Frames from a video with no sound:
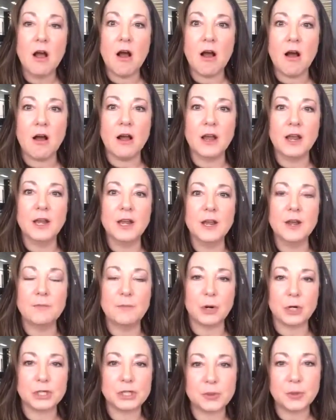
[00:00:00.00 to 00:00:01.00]
on
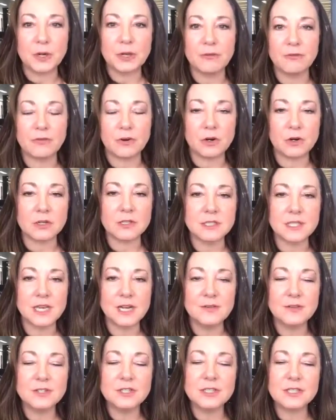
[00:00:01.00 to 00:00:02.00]
March 21st. And
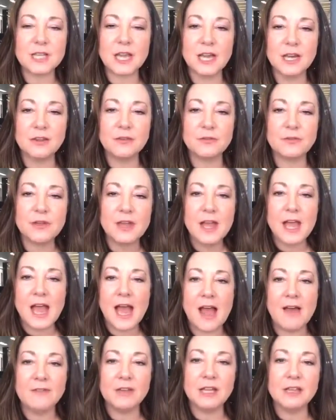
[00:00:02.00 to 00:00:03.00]
I was just kind of
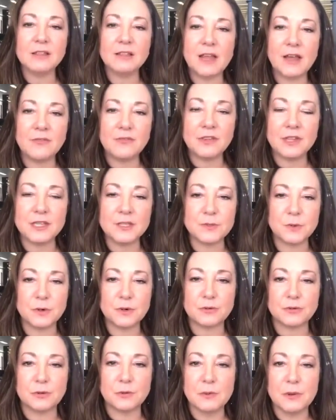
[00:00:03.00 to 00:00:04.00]
having left these
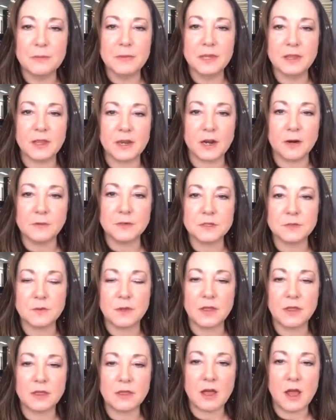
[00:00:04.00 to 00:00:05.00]
wonderful women that I was
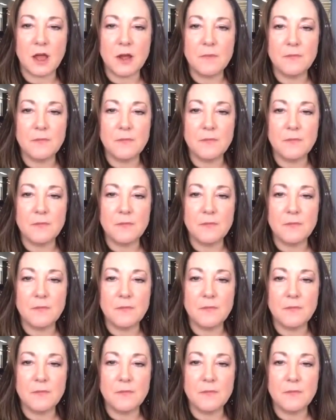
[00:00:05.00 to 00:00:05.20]
with